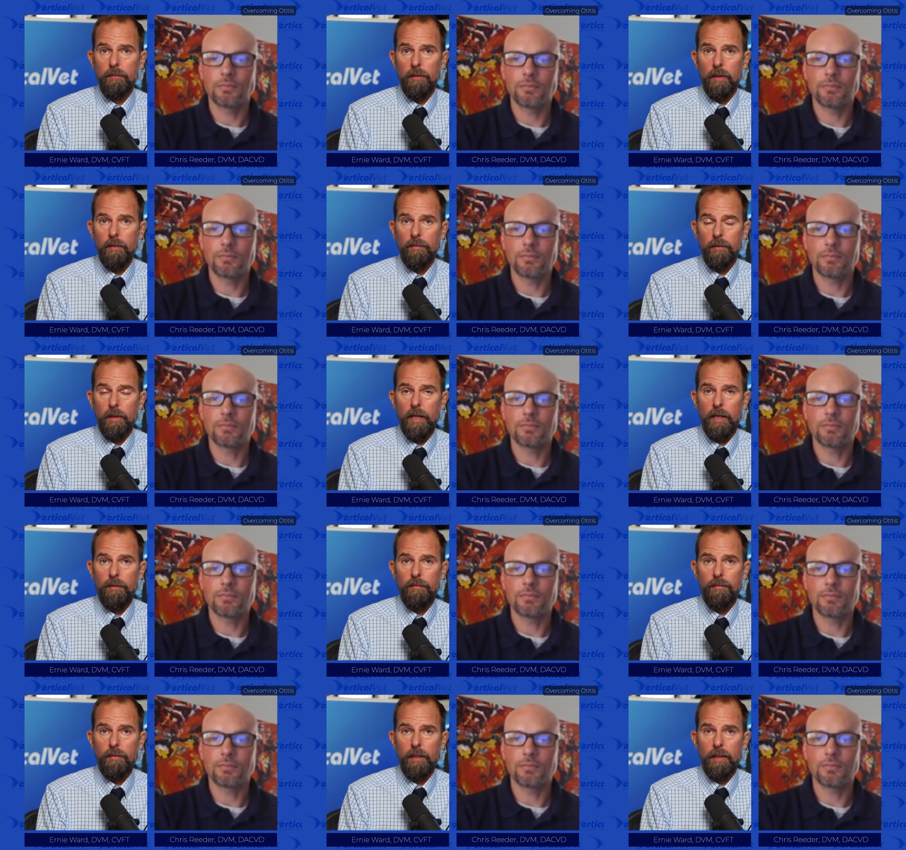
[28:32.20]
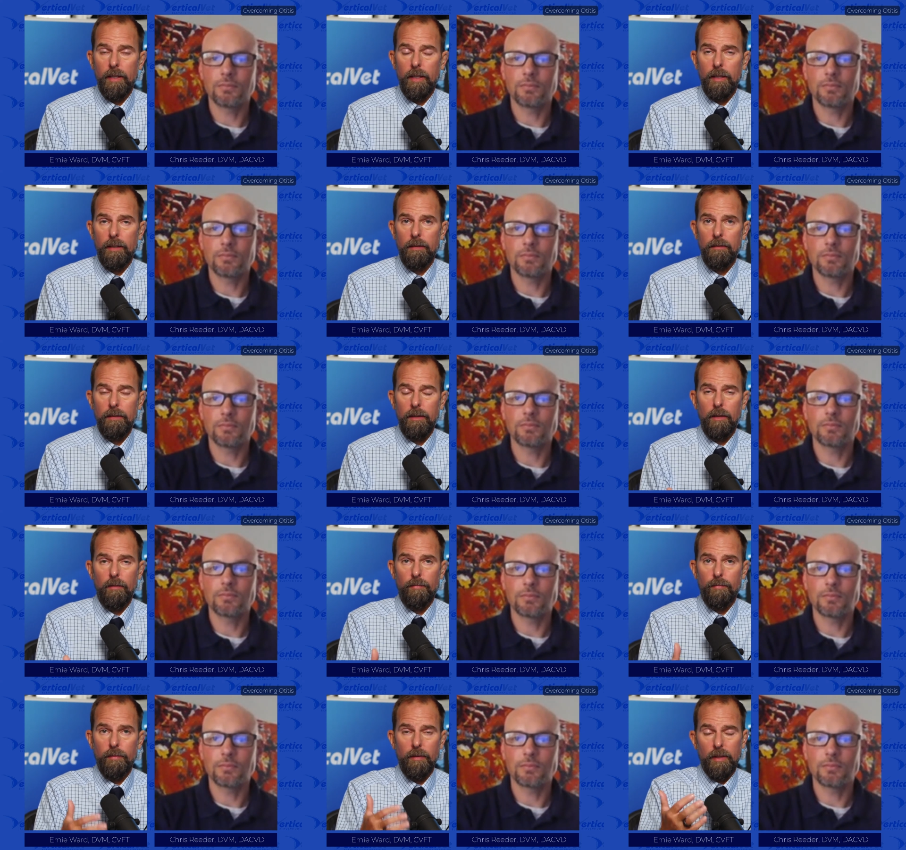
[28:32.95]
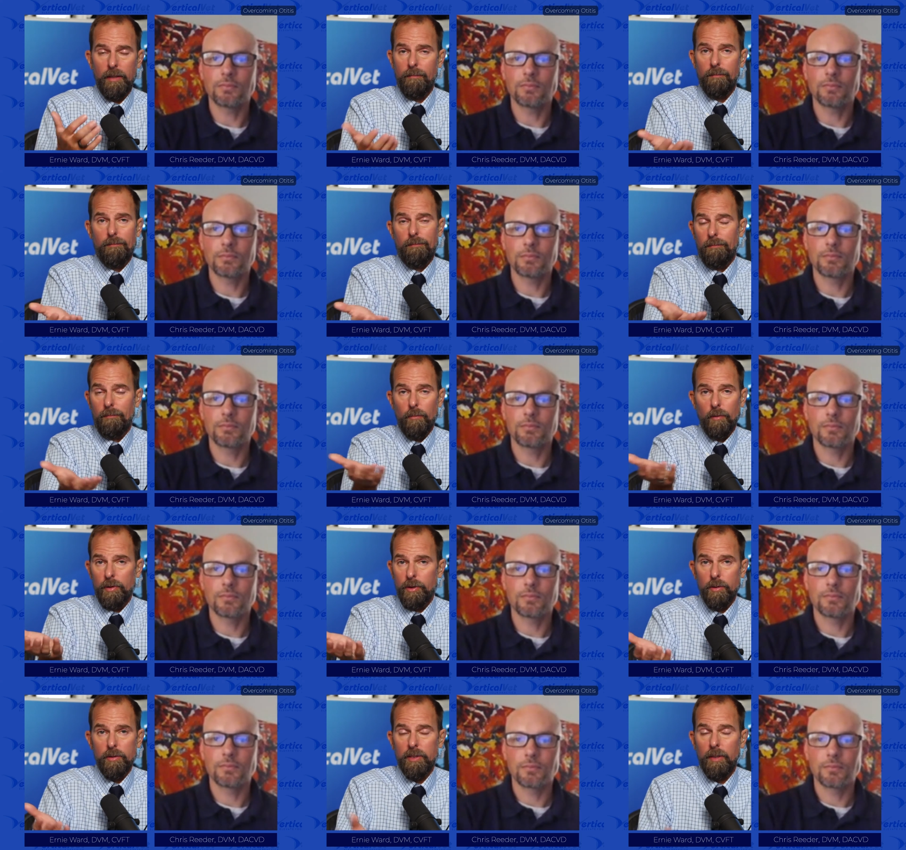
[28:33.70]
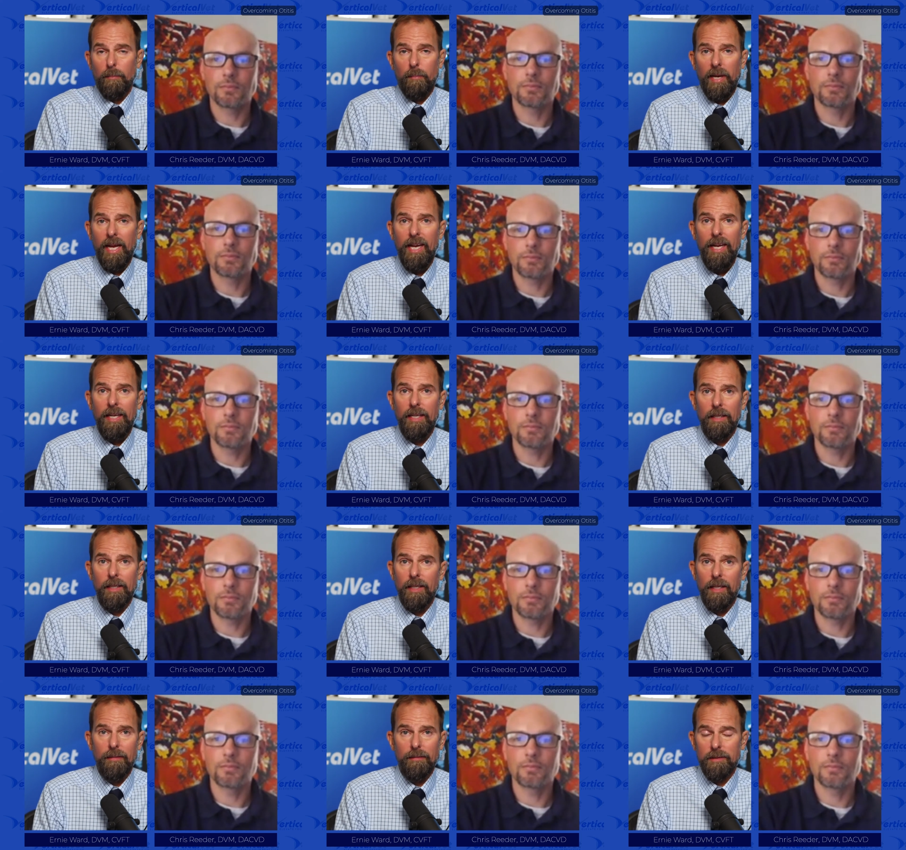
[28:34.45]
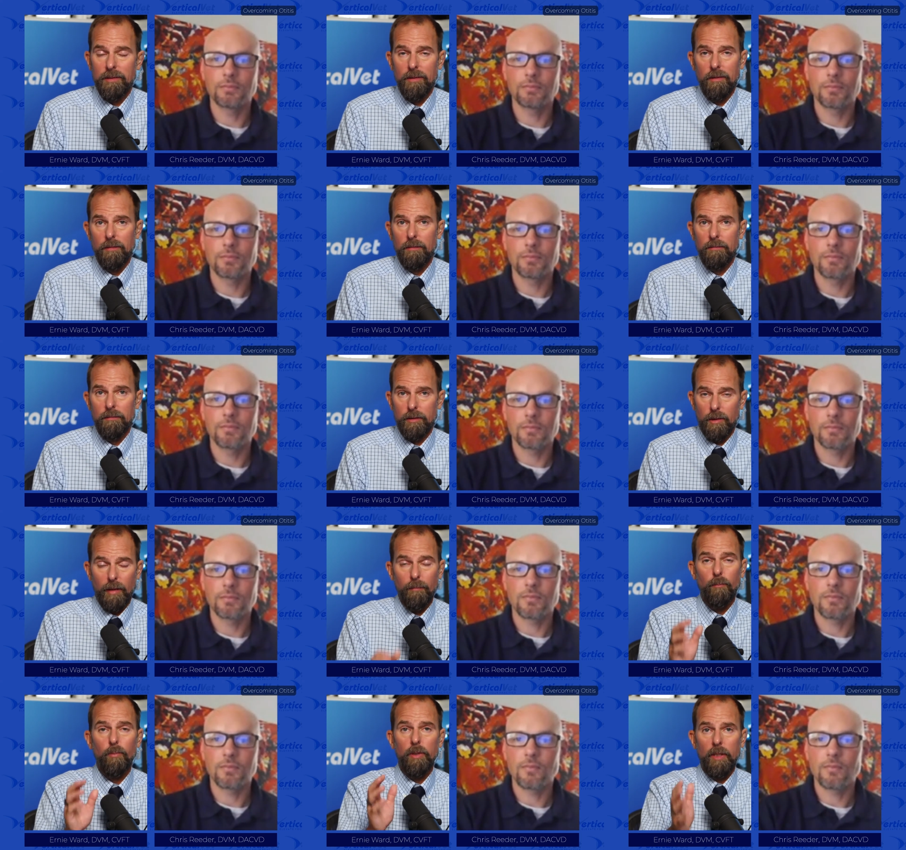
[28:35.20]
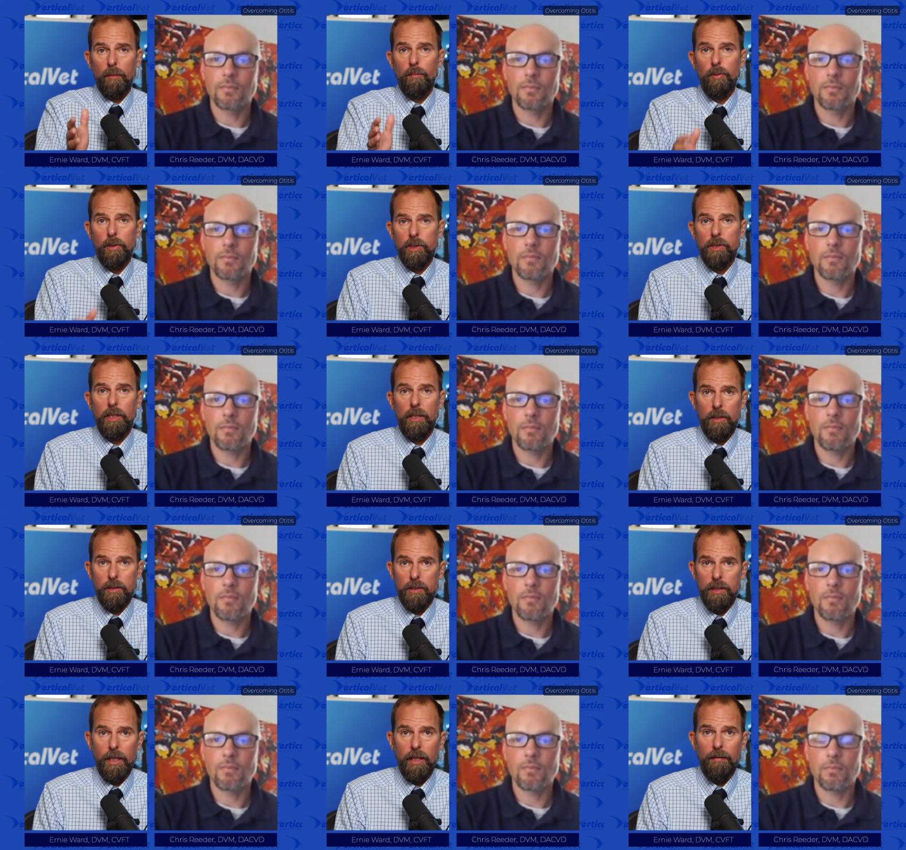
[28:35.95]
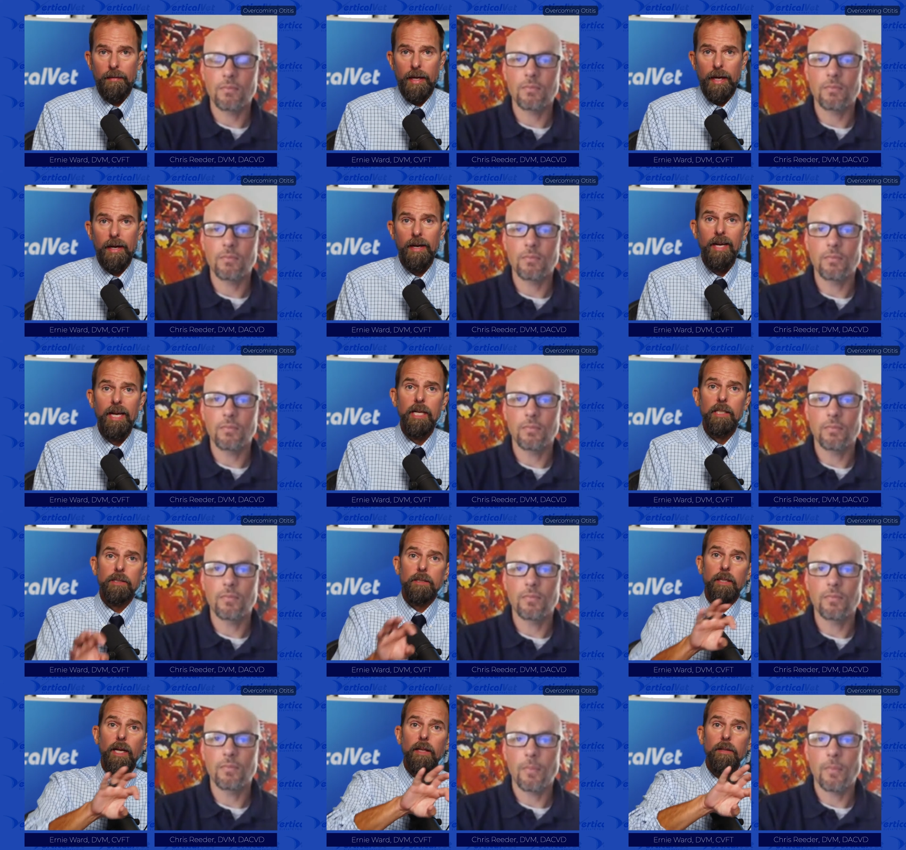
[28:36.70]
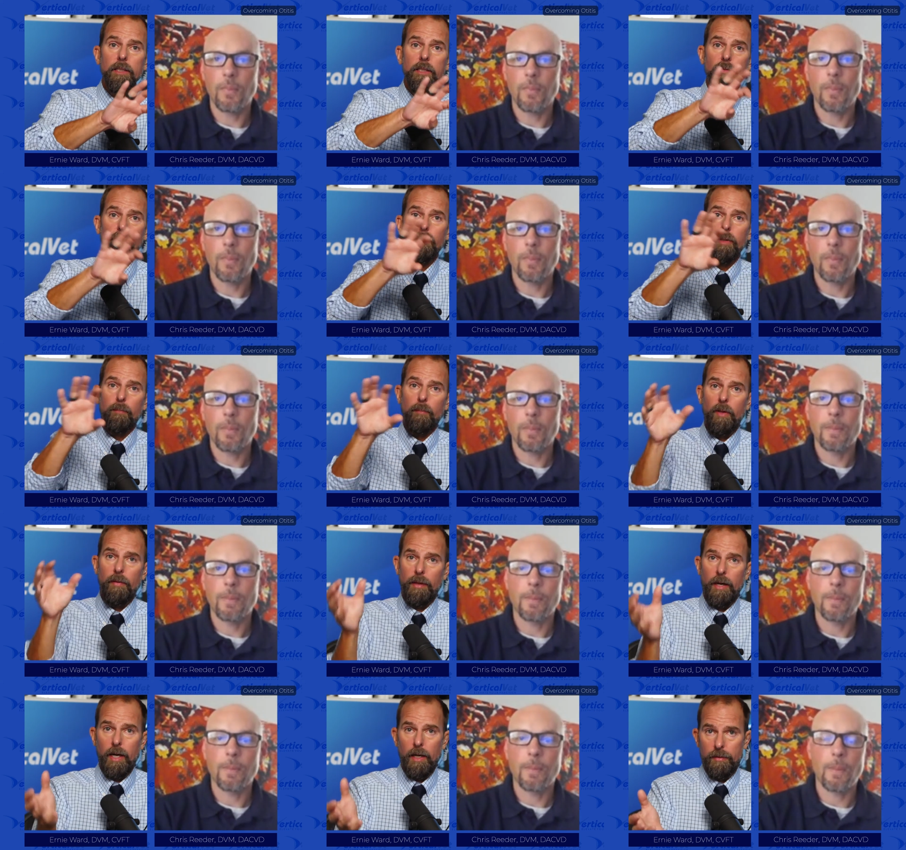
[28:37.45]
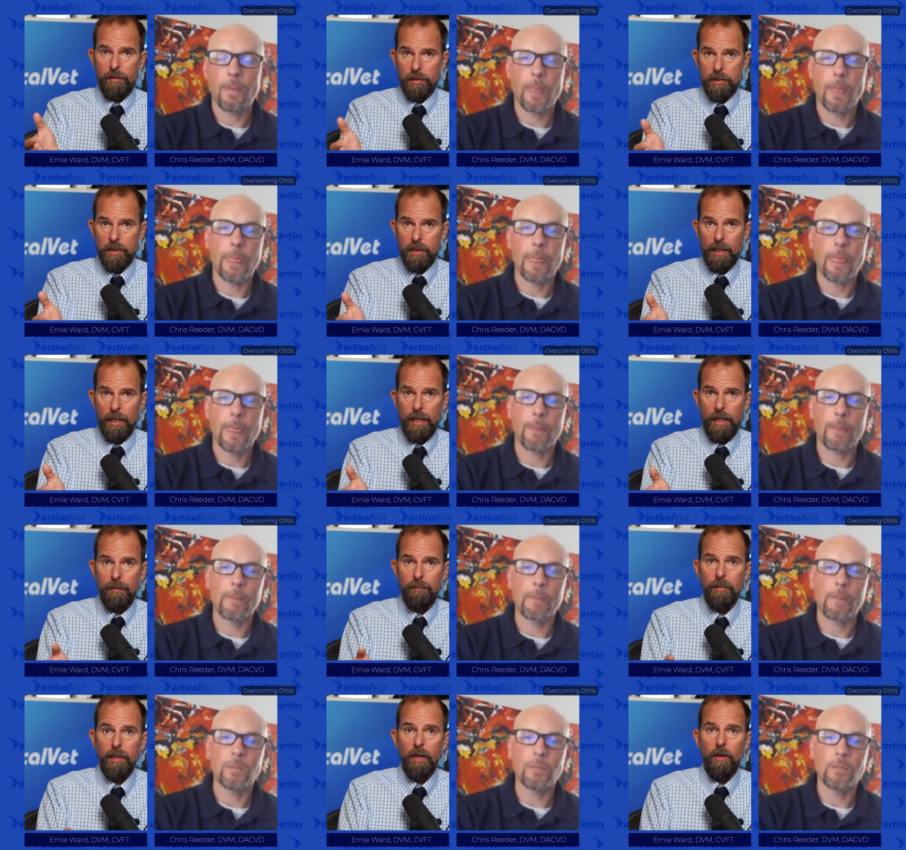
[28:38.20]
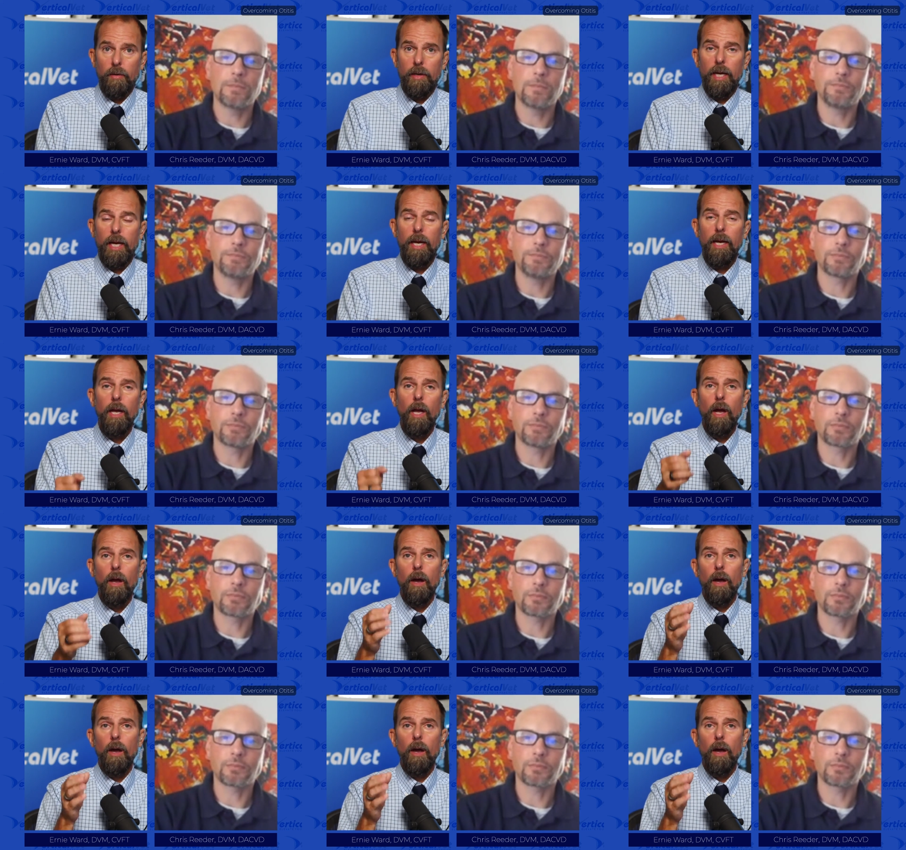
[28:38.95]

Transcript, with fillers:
Speaker 1: of, of life and, and, you know, and reducing pain. So, so I really appreciate you saying that. So now let's flip on the other side. Okay.